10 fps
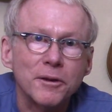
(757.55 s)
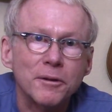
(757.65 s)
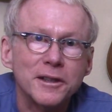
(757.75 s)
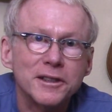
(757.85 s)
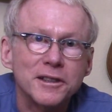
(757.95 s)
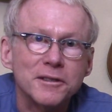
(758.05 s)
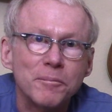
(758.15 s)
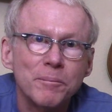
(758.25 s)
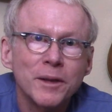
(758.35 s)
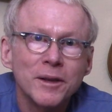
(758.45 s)
criticism.
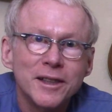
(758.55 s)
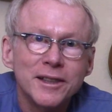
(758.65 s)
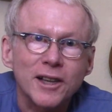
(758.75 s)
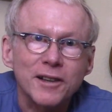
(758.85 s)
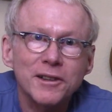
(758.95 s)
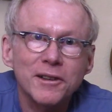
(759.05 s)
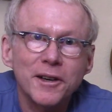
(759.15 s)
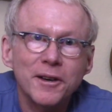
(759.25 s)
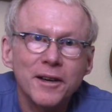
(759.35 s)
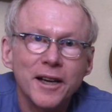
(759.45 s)
Talk to you
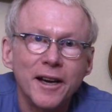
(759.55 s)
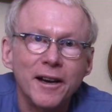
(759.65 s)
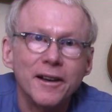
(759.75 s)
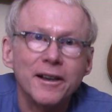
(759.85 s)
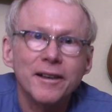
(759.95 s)
later, and